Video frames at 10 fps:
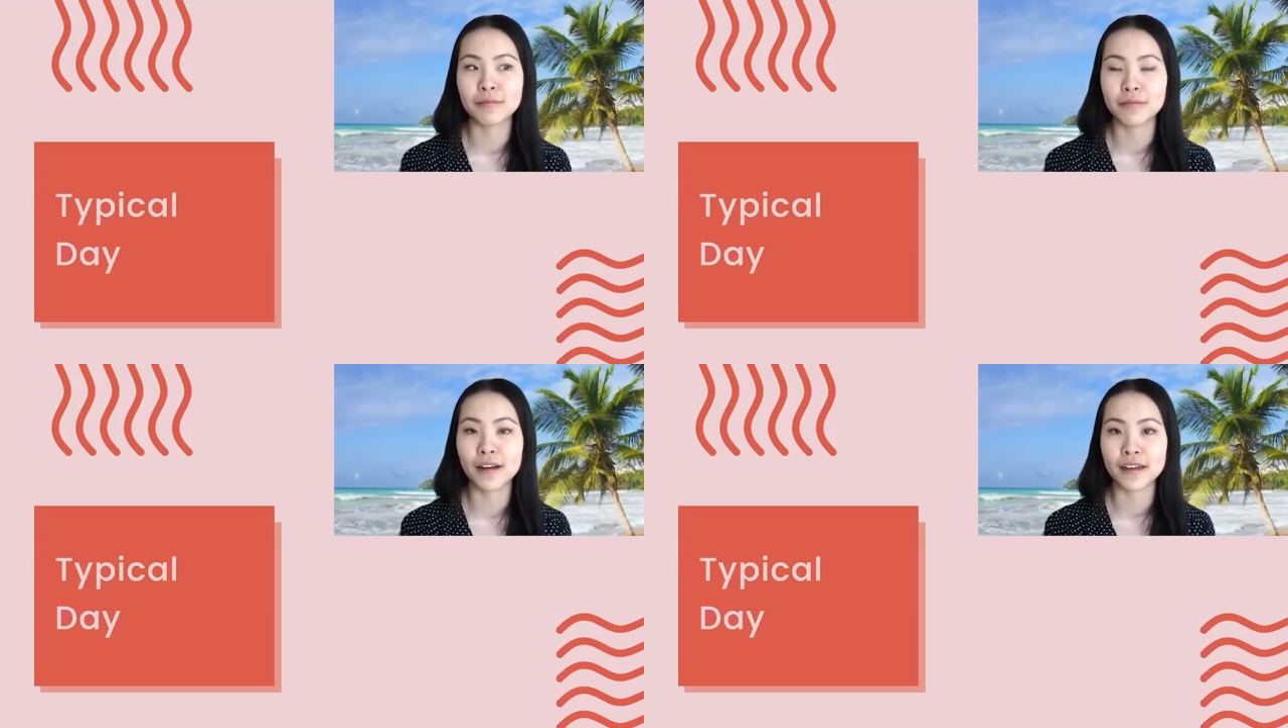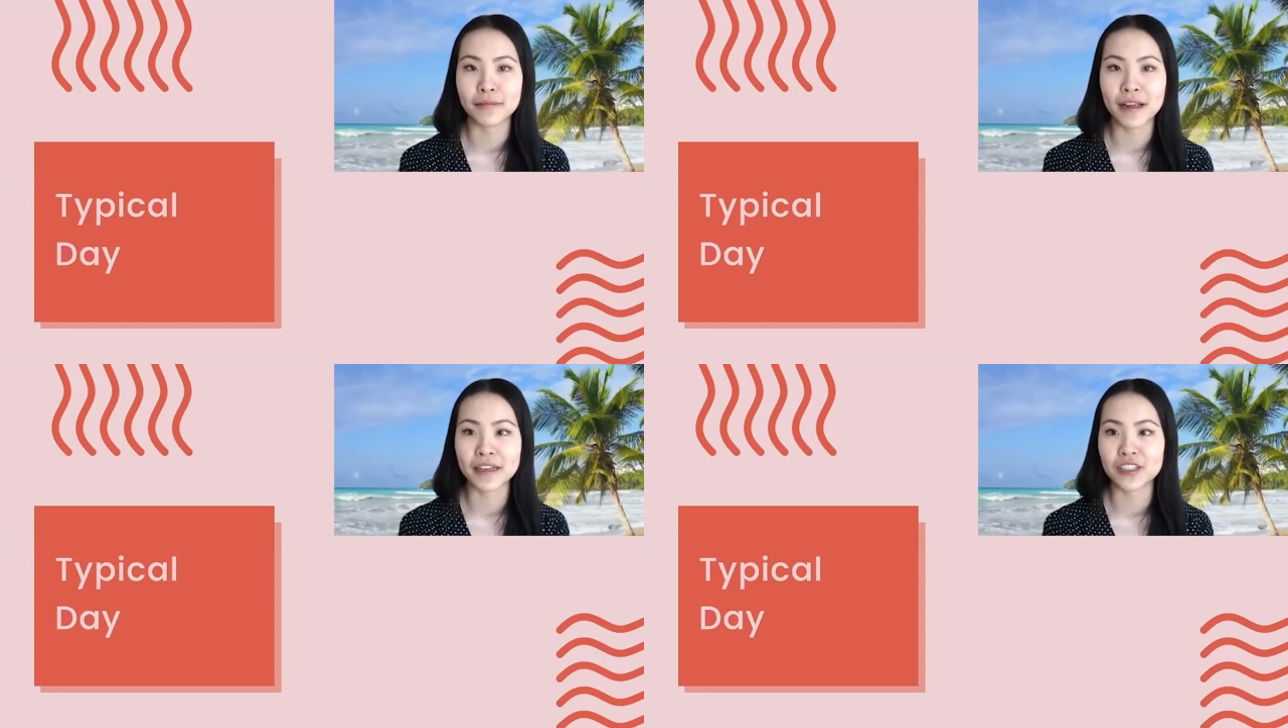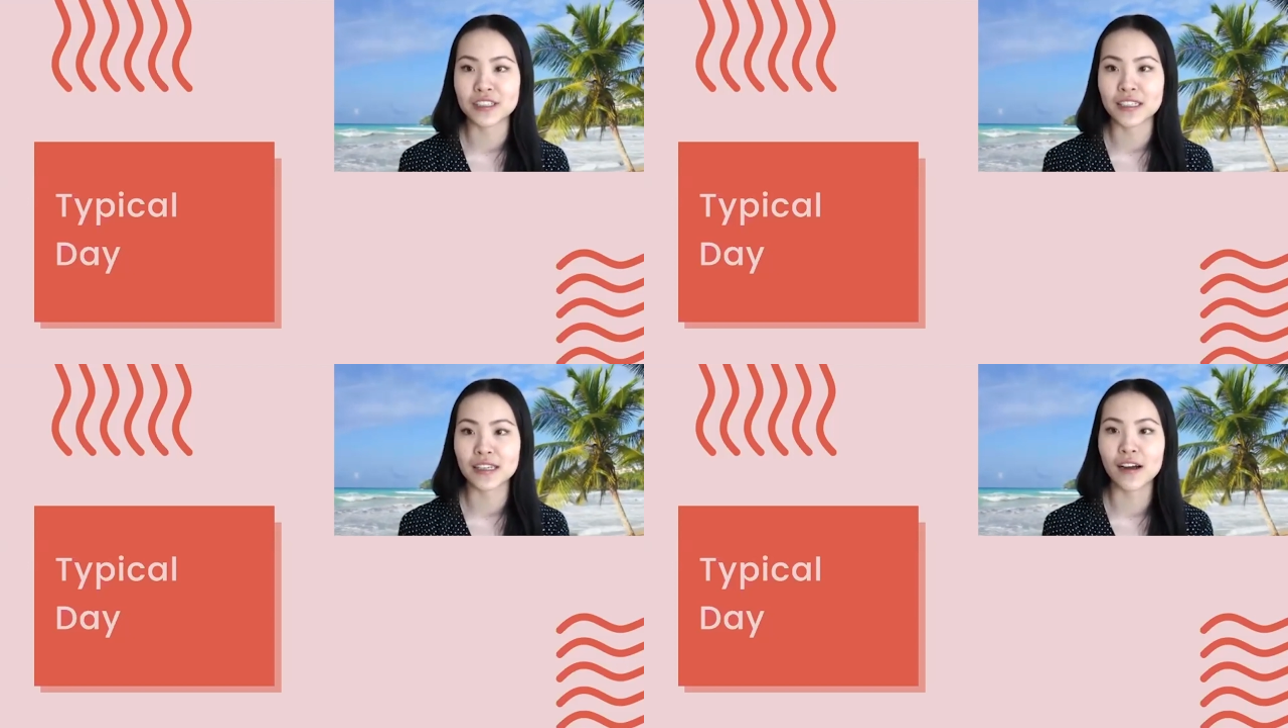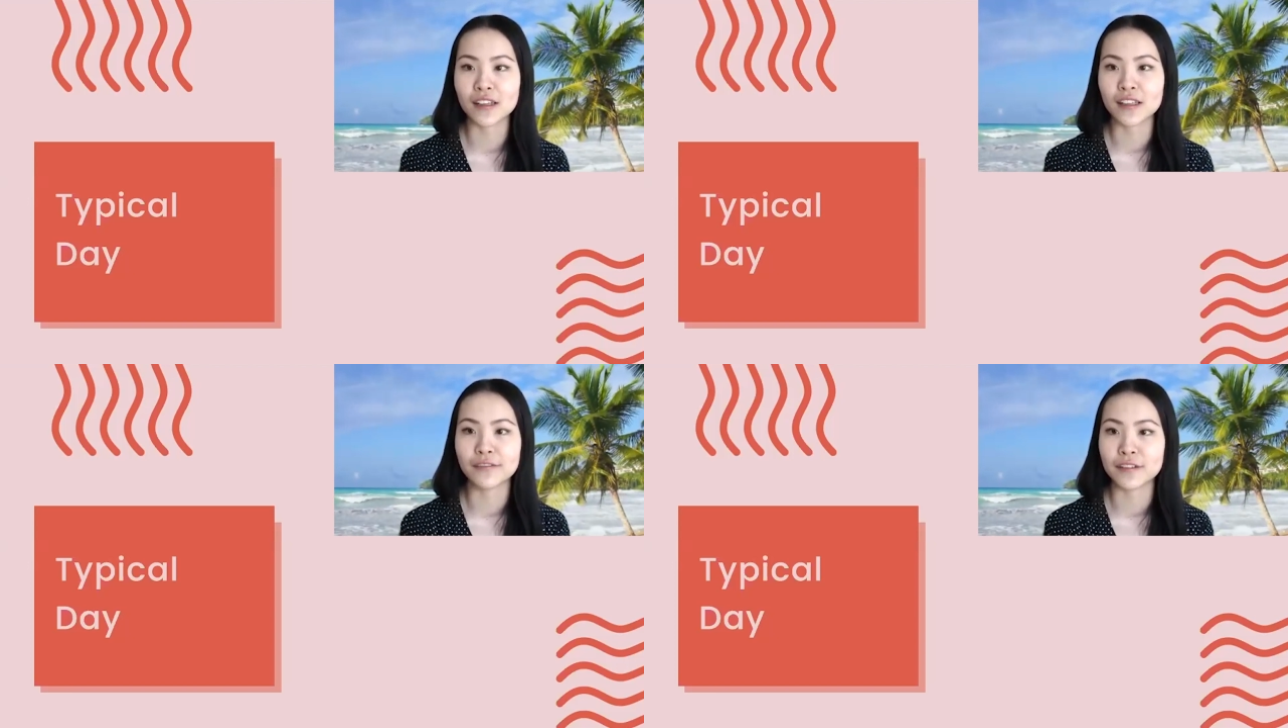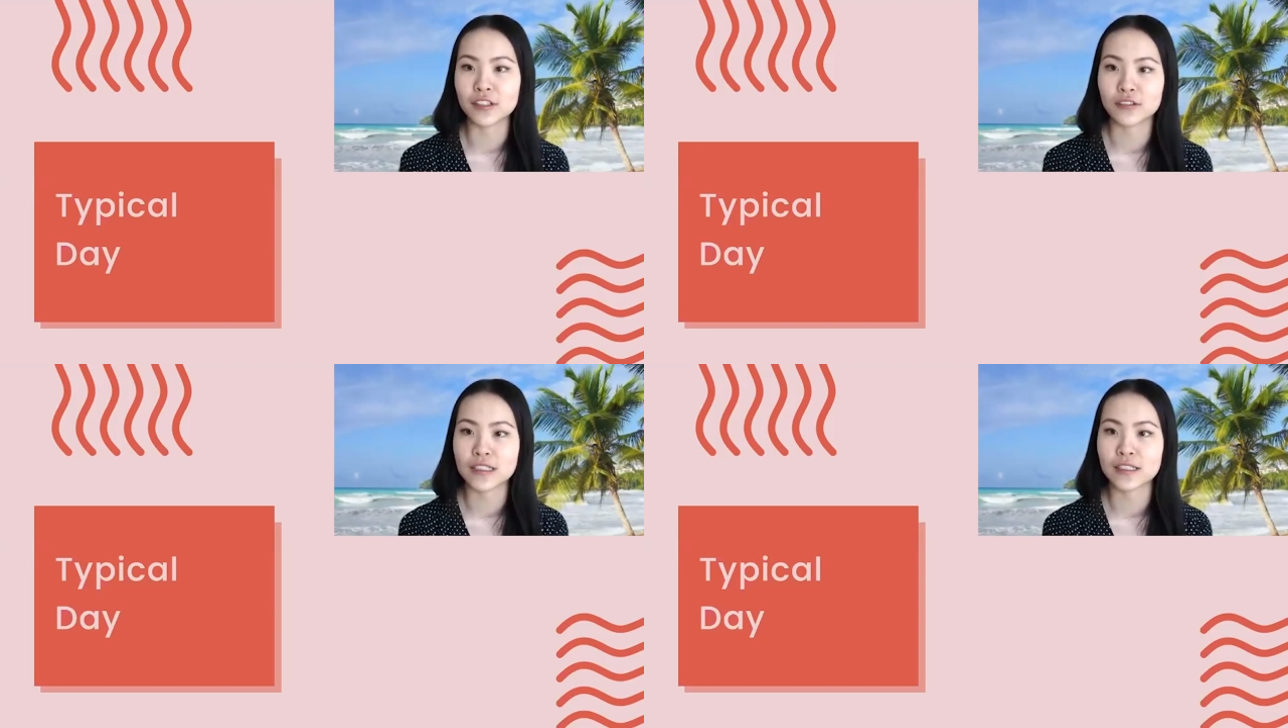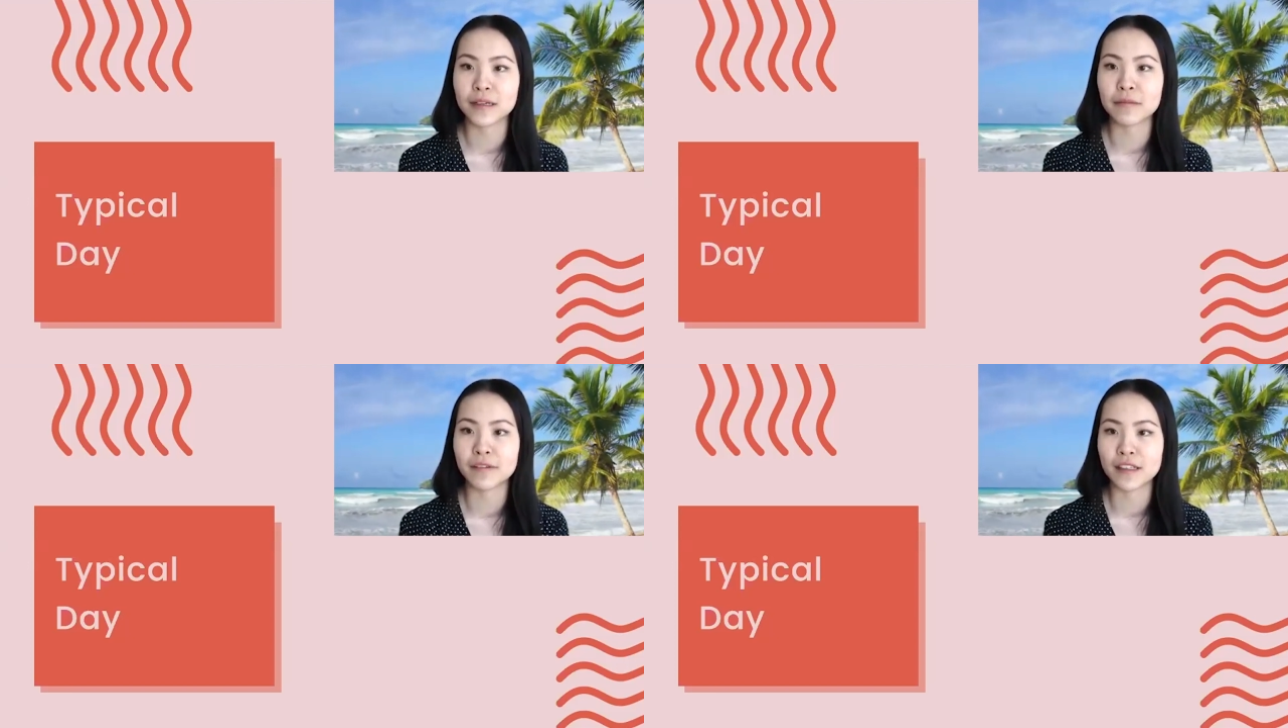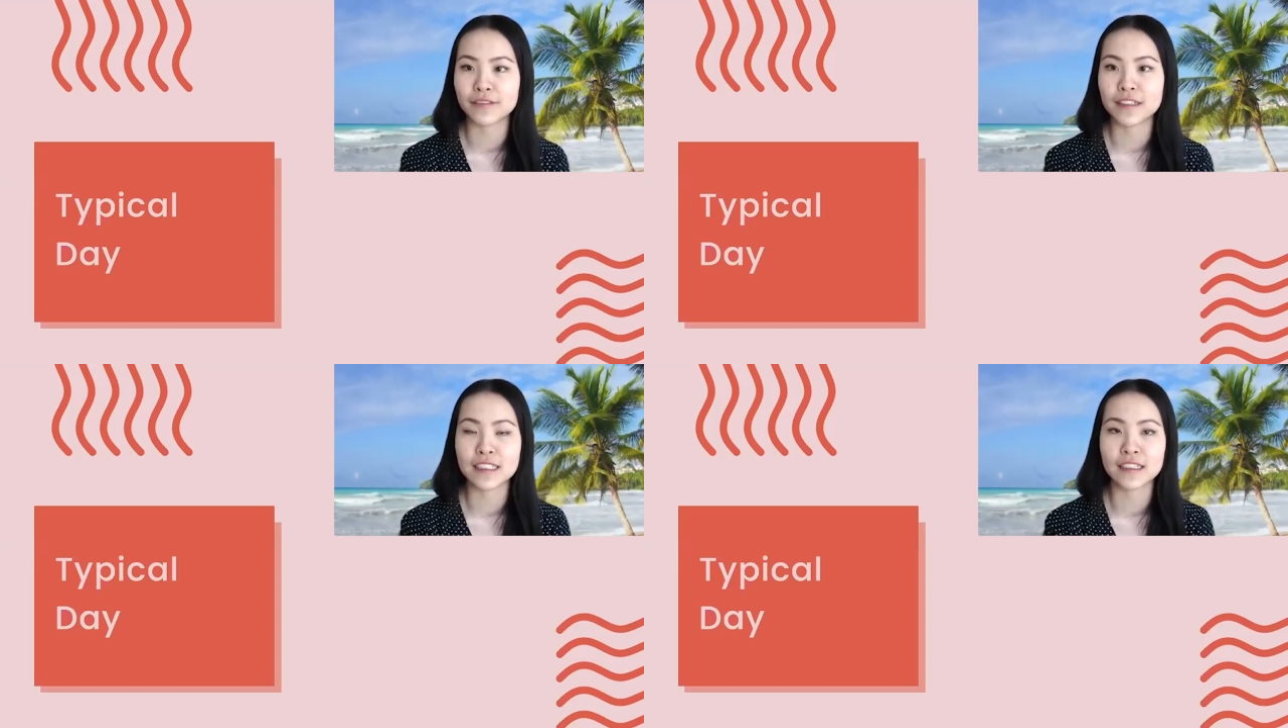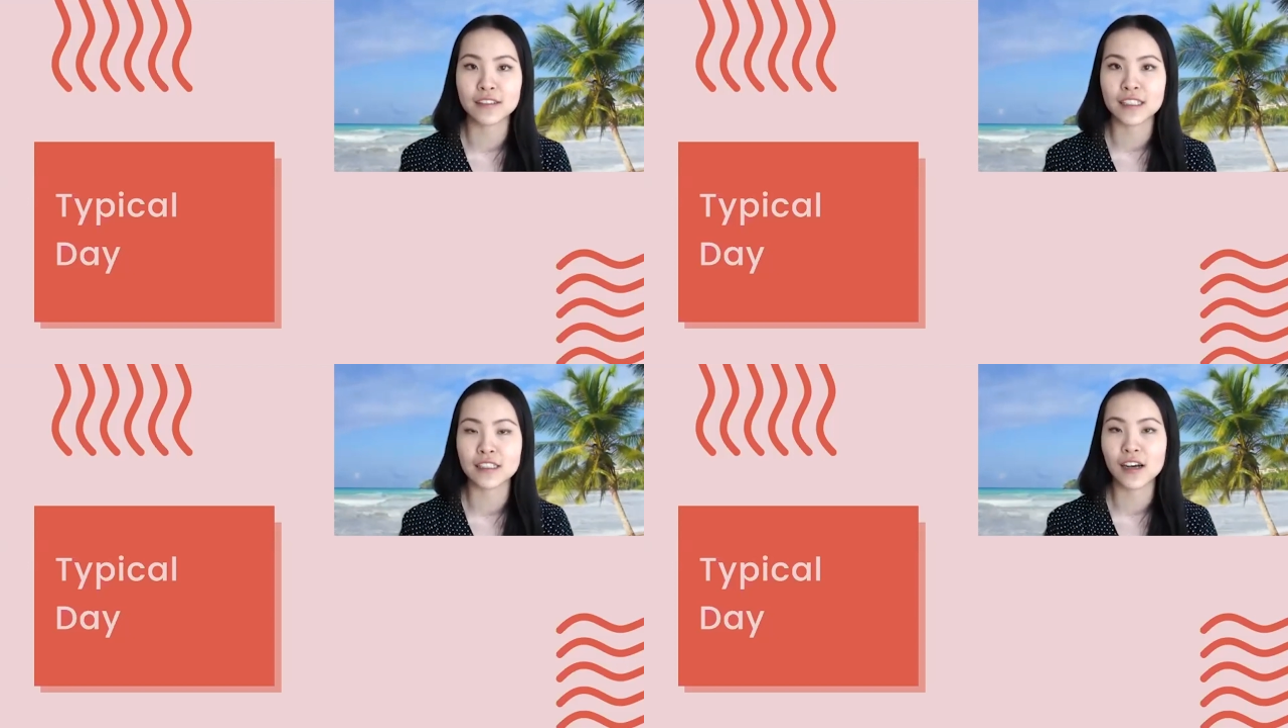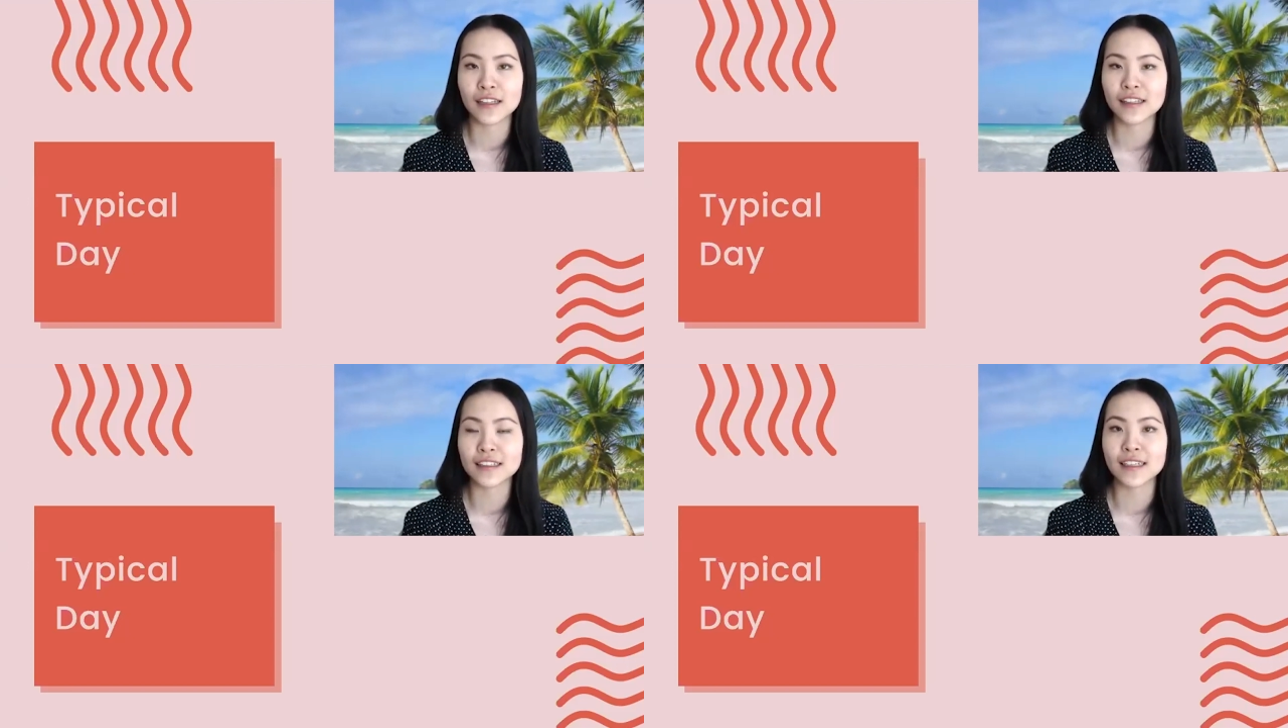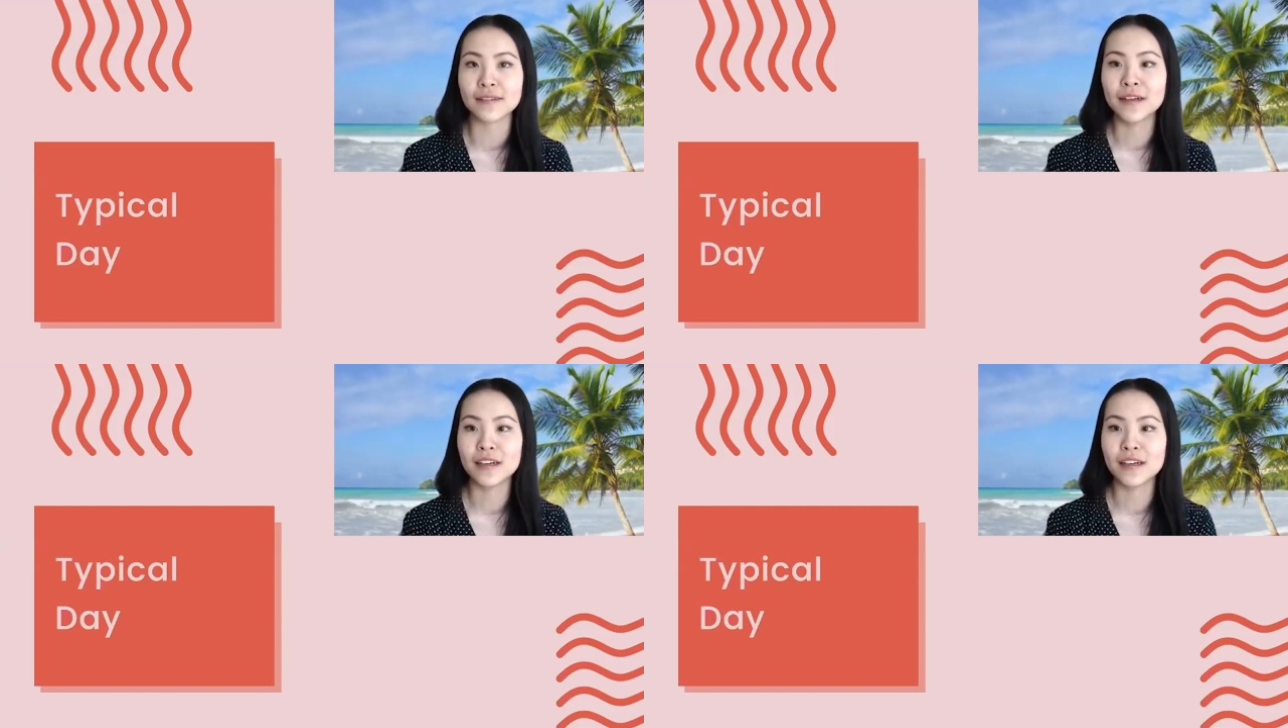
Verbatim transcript: product managers, and all different sorts of people with different skill sets on the team?